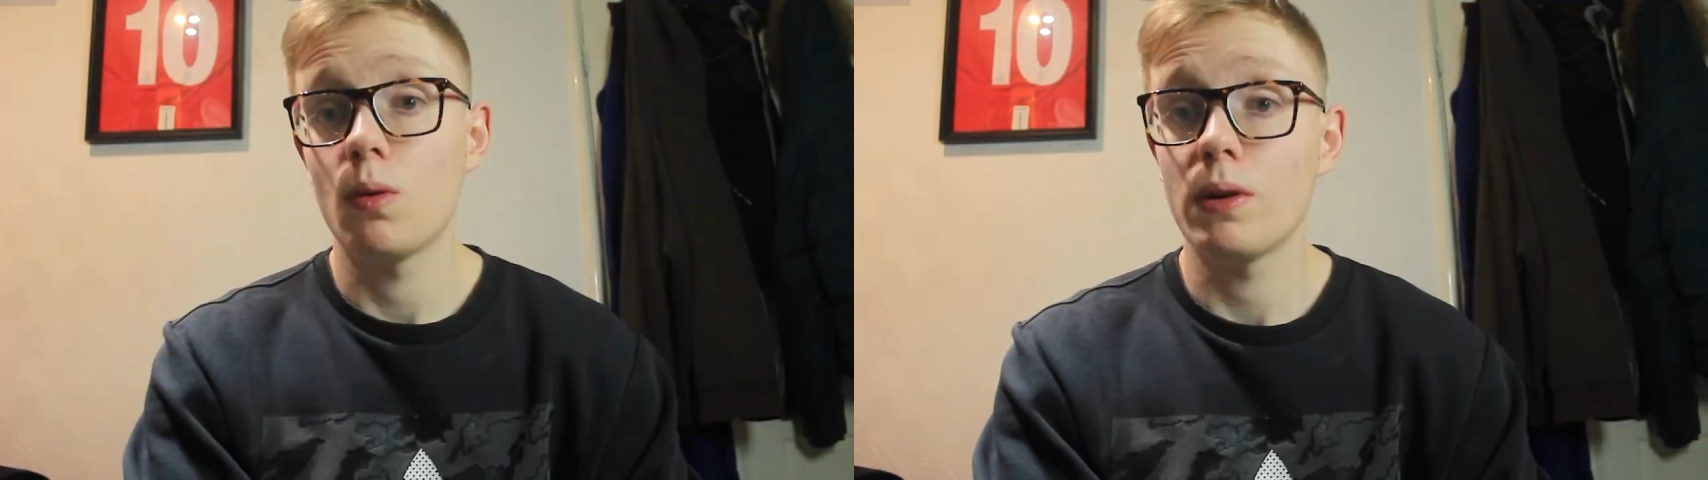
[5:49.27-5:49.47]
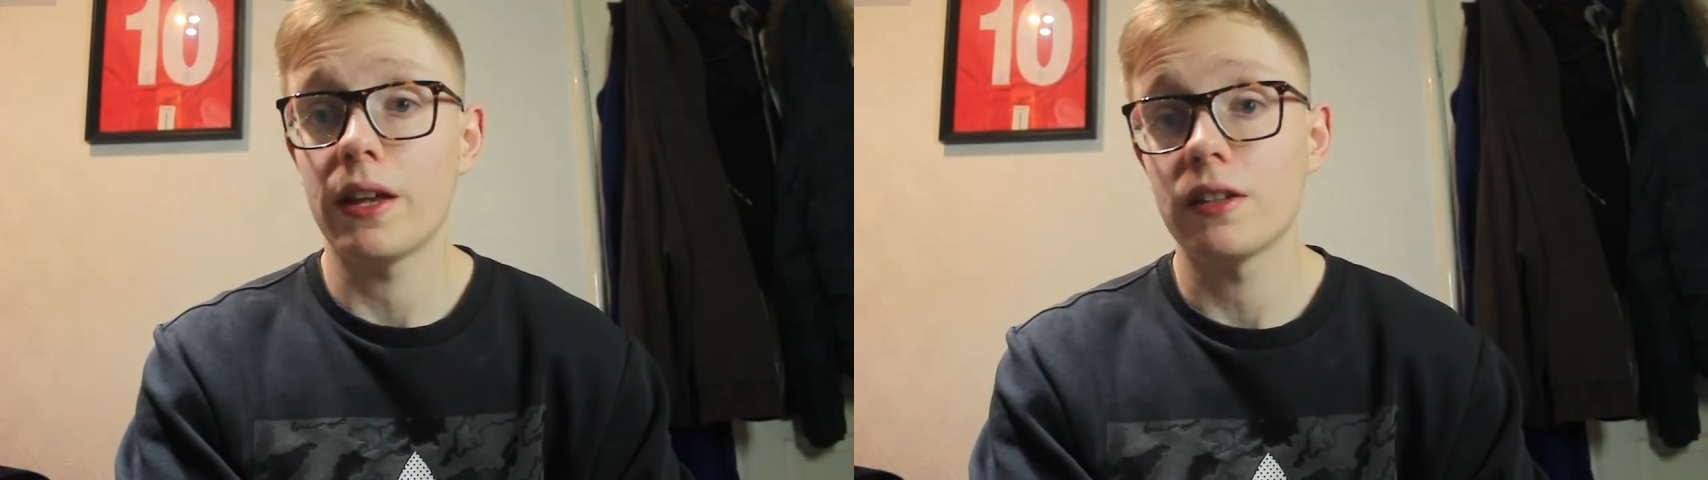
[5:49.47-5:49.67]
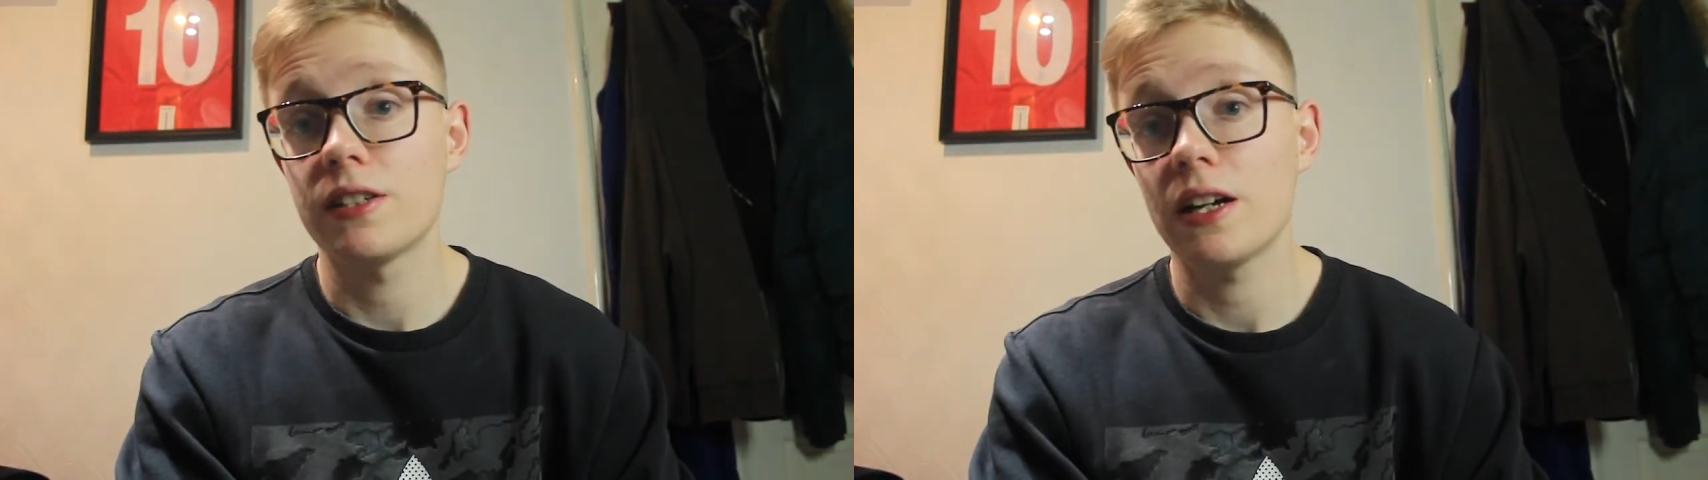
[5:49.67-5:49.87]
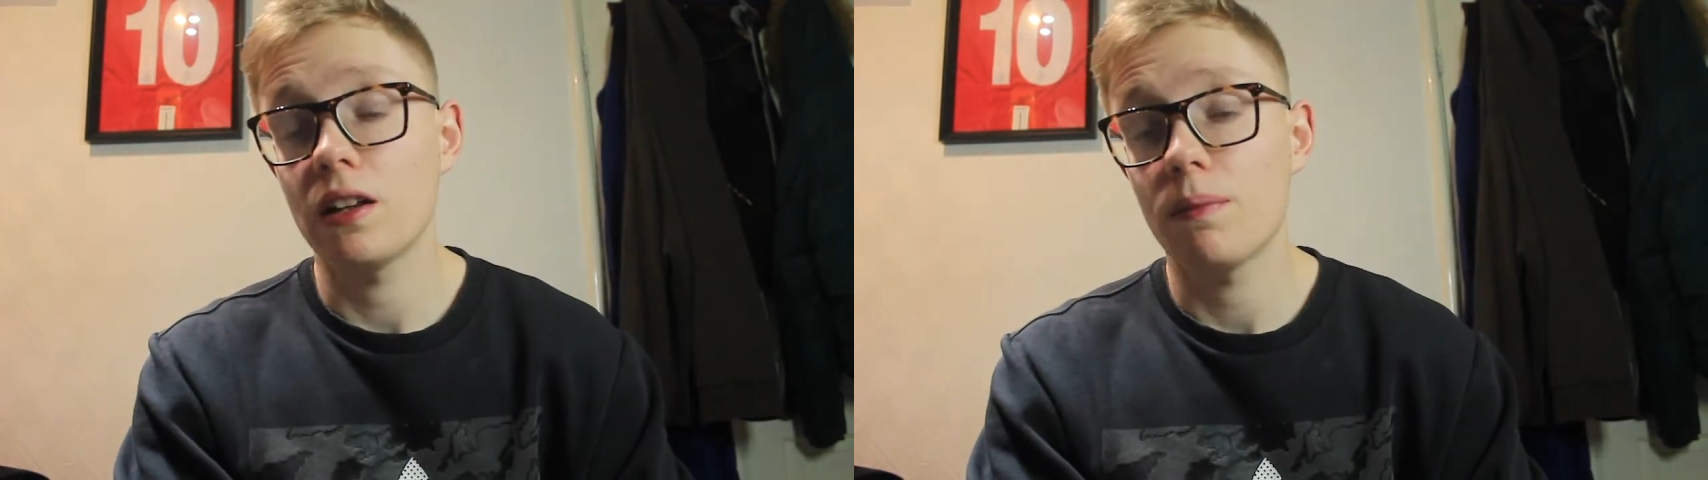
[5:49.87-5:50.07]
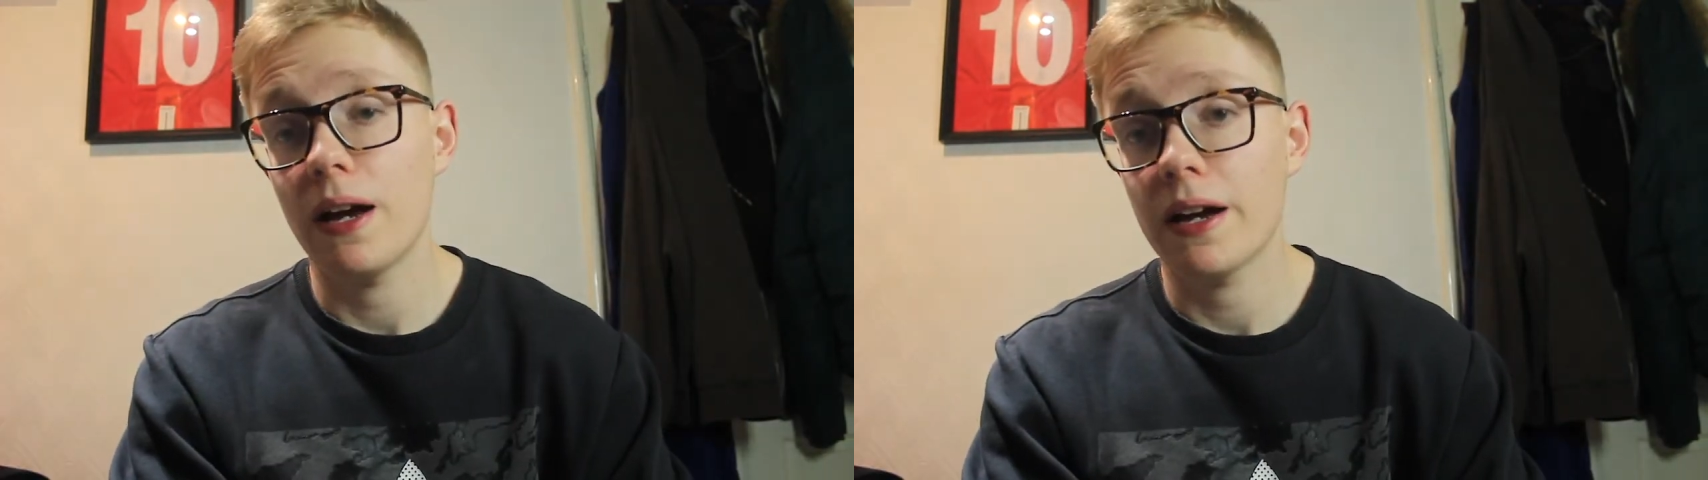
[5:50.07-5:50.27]
We then seal
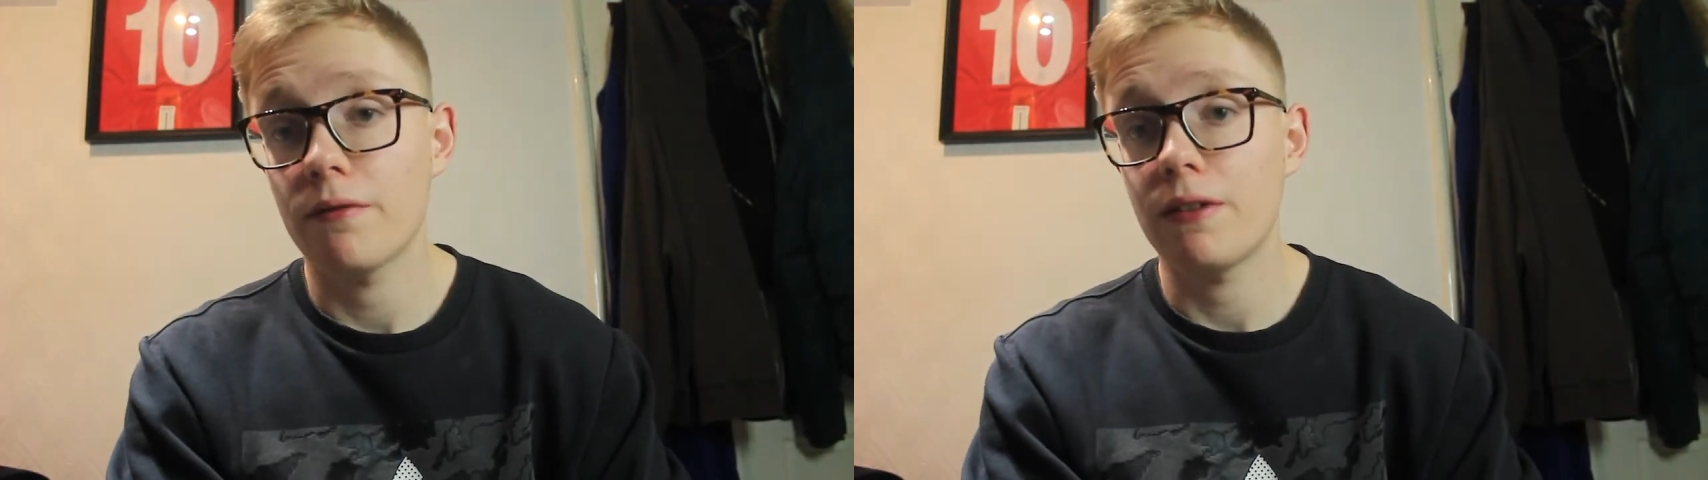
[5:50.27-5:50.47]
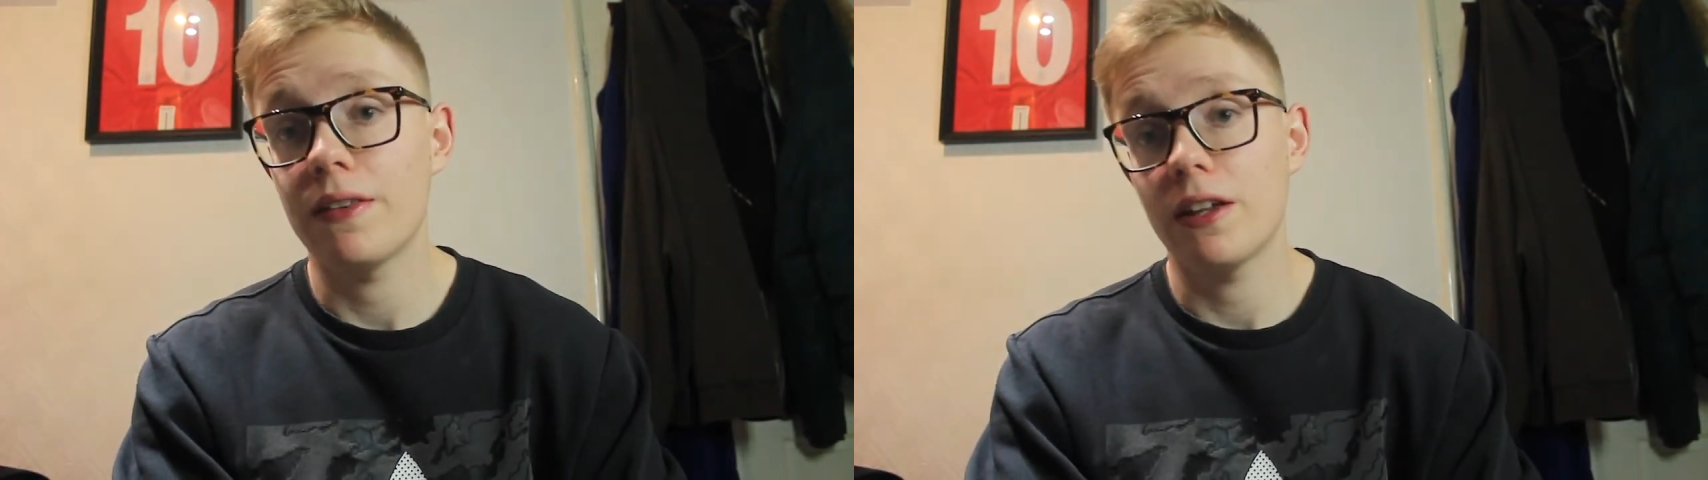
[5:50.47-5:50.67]
the bag and write